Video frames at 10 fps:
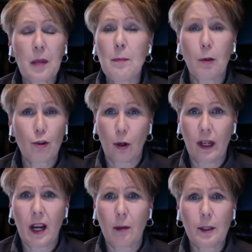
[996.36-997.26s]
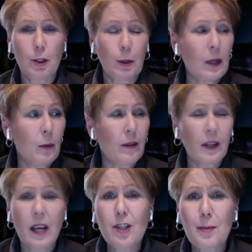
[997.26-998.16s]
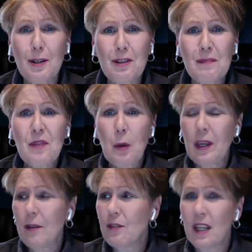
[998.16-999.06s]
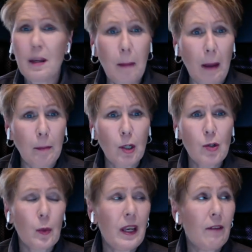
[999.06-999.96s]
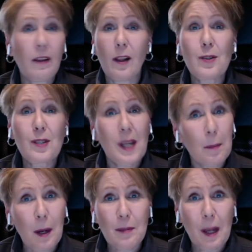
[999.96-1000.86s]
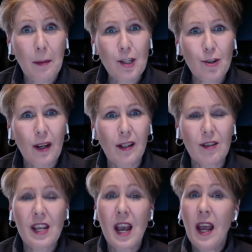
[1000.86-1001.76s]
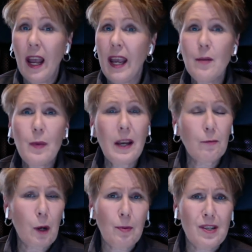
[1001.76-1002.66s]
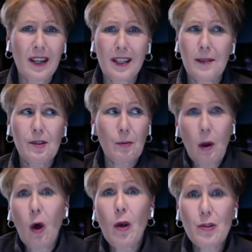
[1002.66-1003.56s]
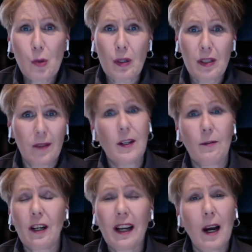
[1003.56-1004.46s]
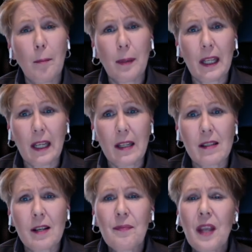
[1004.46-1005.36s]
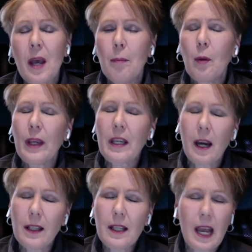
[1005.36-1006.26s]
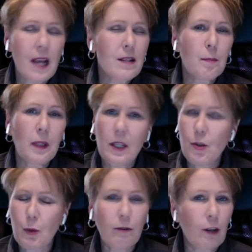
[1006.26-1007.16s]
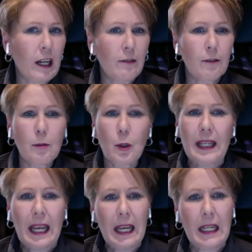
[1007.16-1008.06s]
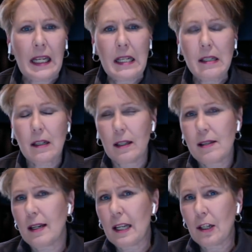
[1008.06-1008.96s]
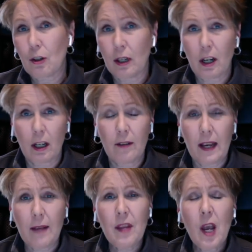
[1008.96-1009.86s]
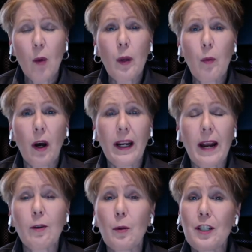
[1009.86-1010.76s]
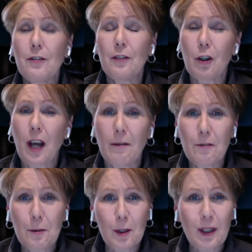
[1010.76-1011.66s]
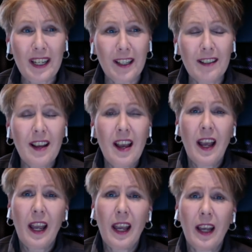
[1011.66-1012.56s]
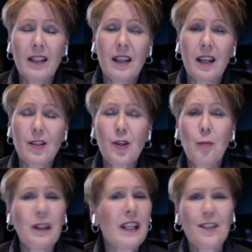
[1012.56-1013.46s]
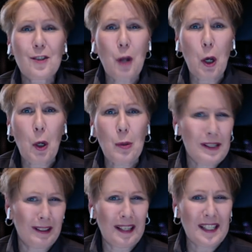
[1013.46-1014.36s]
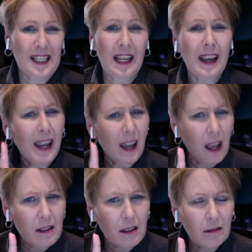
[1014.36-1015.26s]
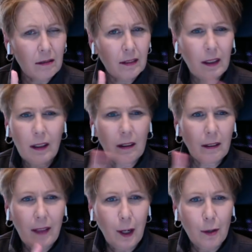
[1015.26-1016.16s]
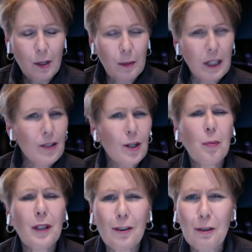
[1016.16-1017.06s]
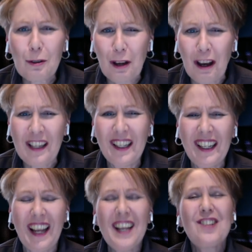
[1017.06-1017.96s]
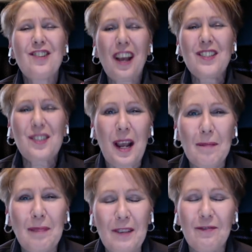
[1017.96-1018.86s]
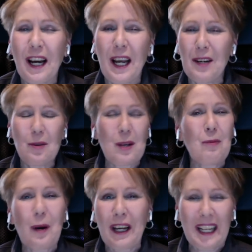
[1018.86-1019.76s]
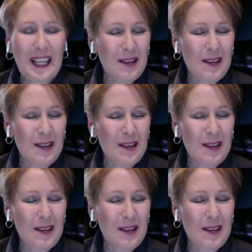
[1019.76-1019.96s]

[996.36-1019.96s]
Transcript: people joining our retreat. We have customers, we have team members, we have fellow Stampin' Up! Demonstrators, and we have representatives from all sorts of different companies. But we kindly ask, please refrain from doing any soliciting during our event. We want everyone to feel comfortable here. And so please, no soliciting. And that also means no political talk, just stamping fun. We want to